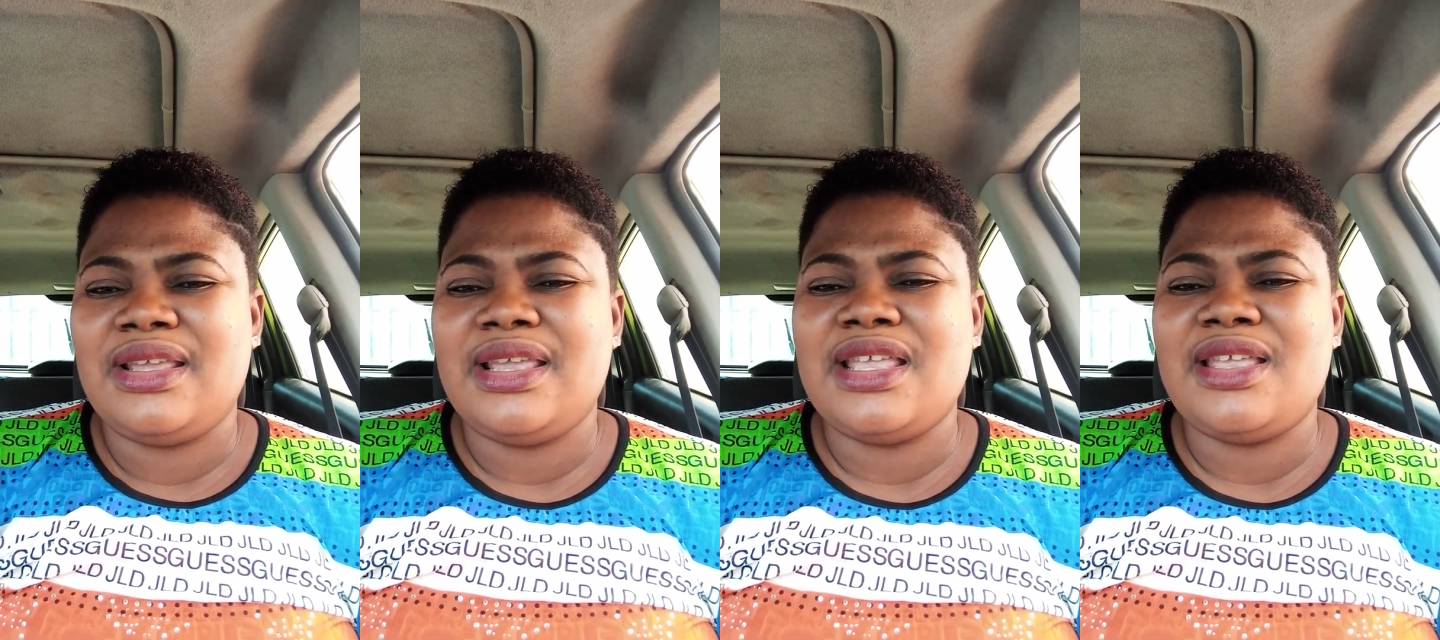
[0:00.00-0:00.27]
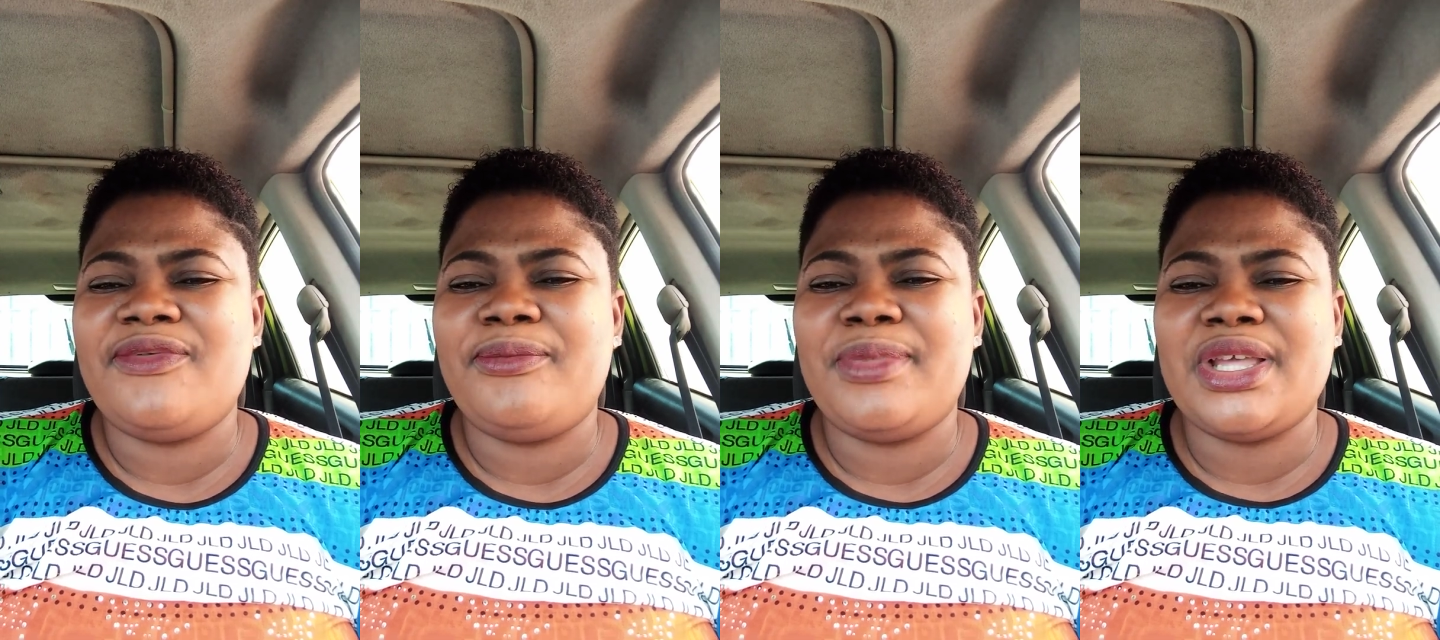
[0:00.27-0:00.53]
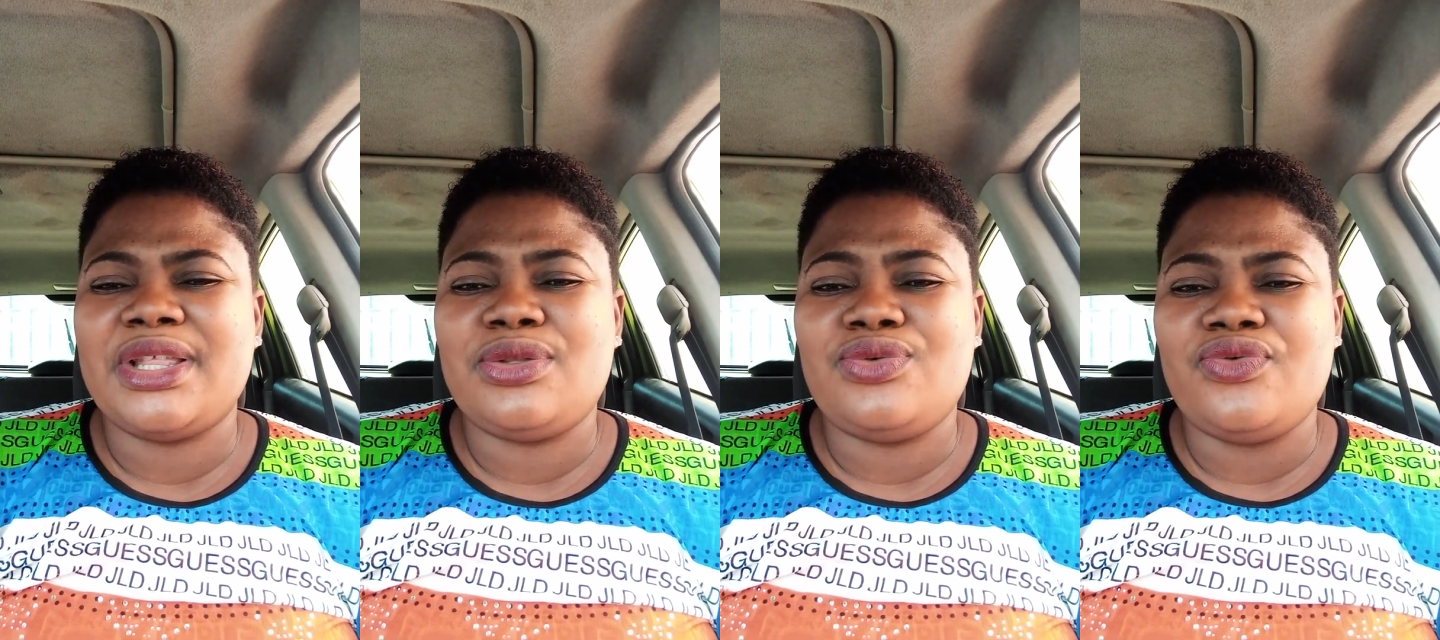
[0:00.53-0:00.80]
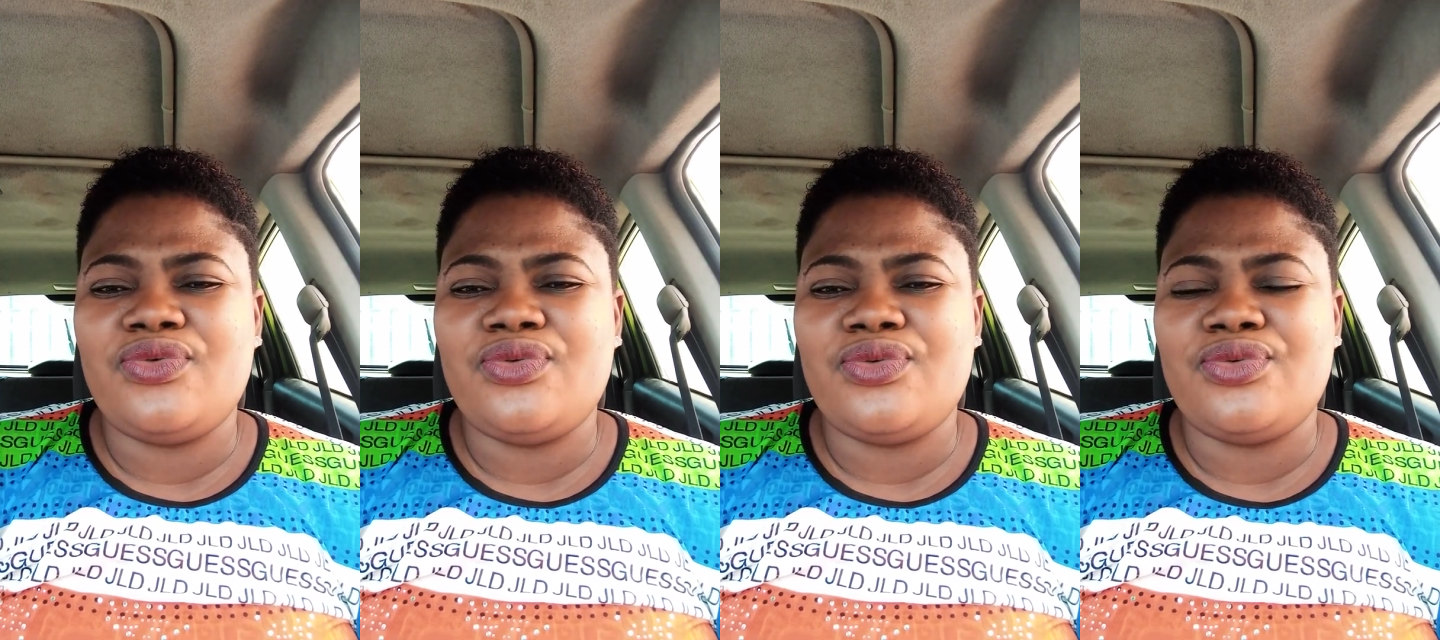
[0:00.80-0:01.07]
give birth
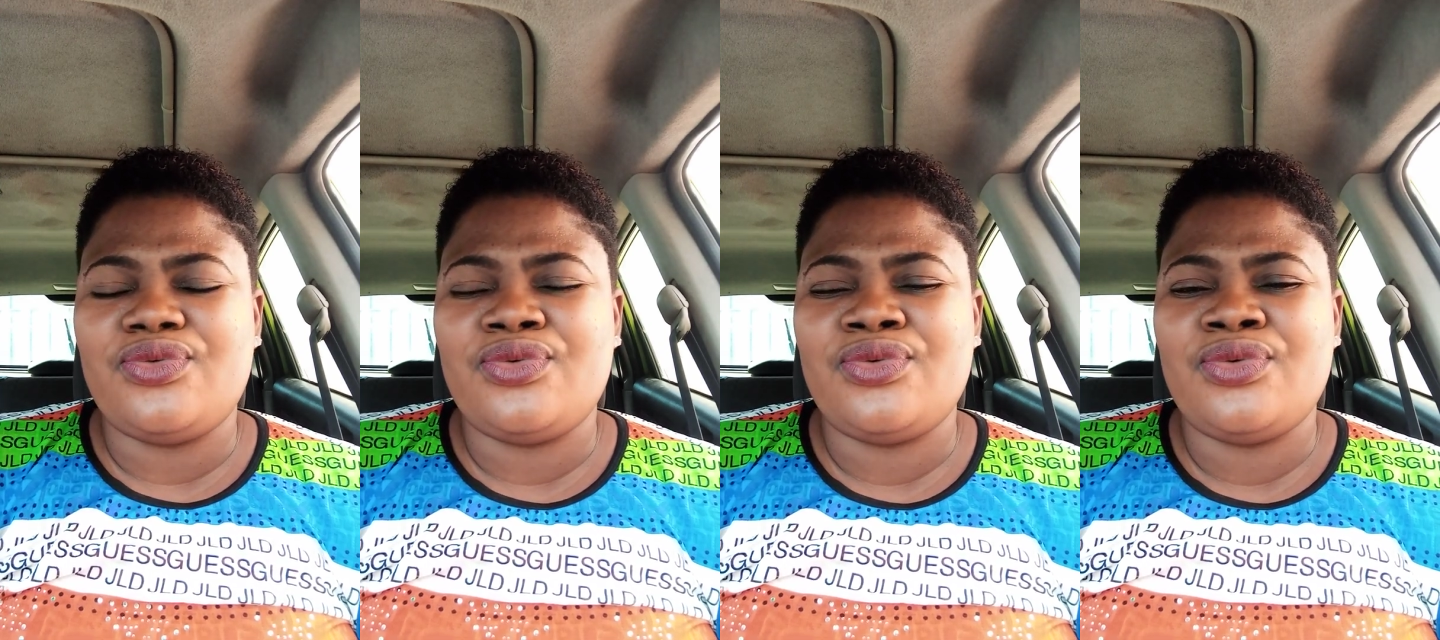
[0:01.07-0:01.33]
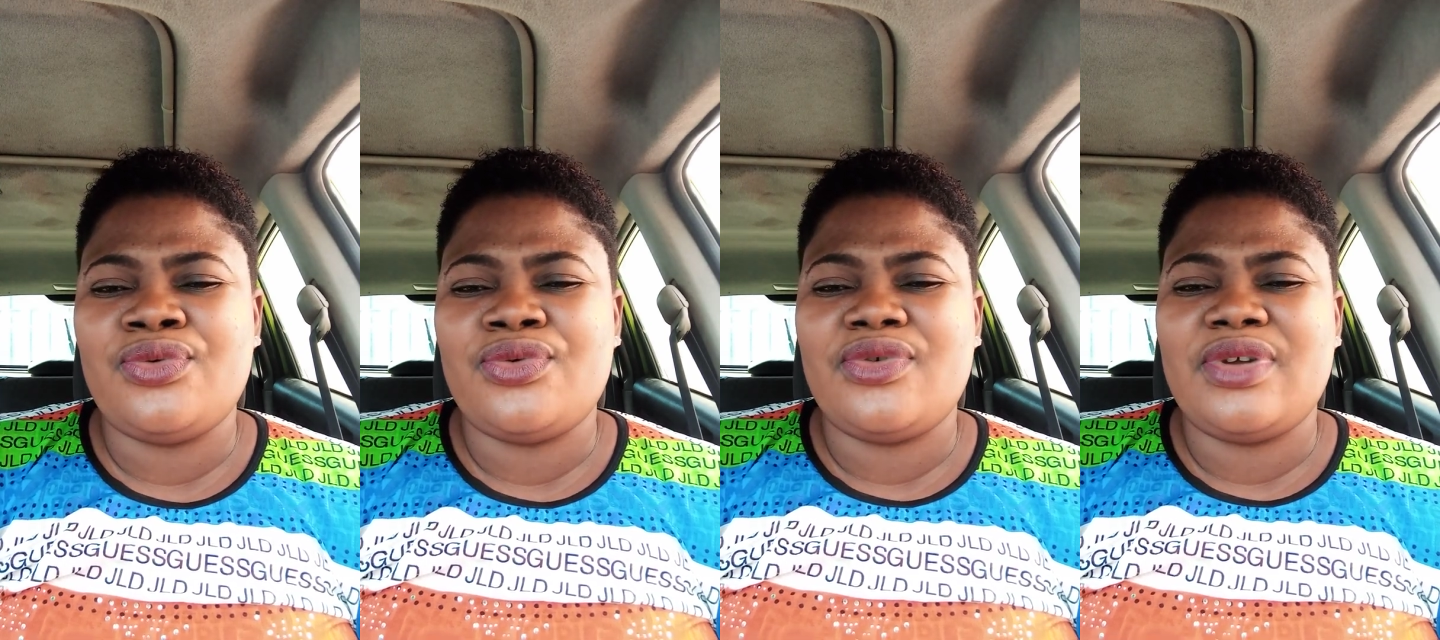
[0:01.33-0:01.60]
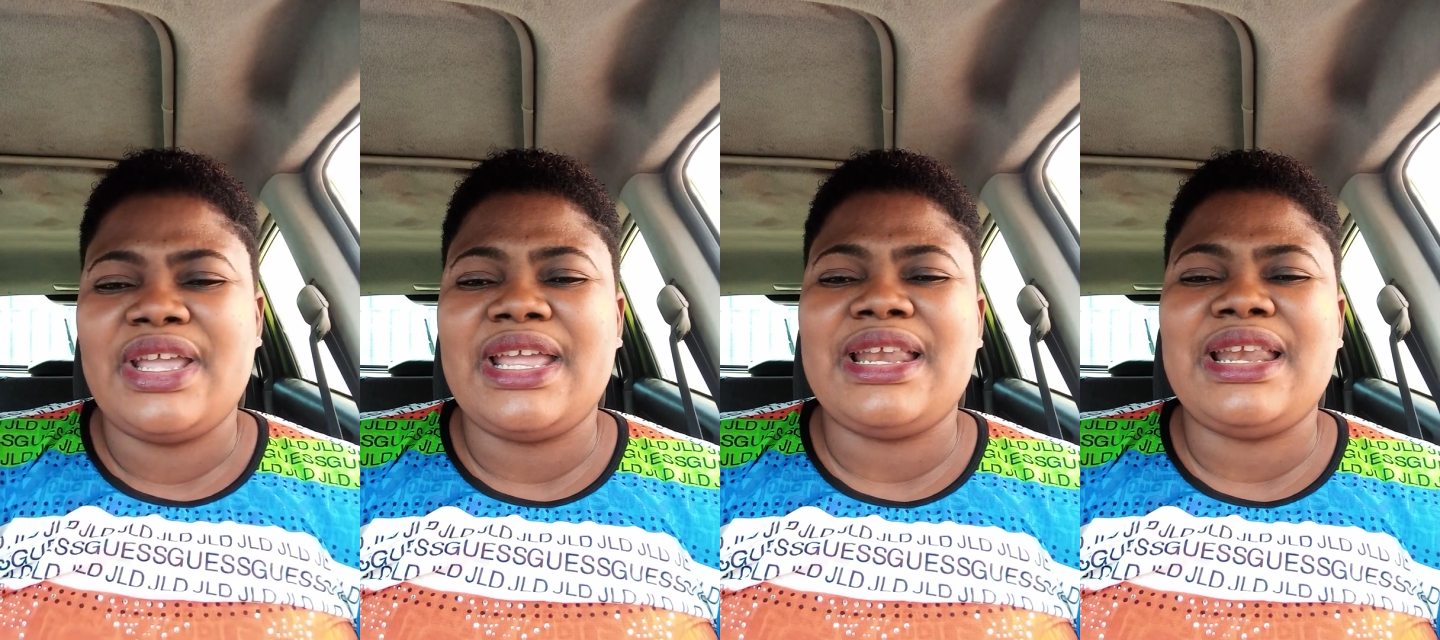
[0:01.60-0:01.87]
to a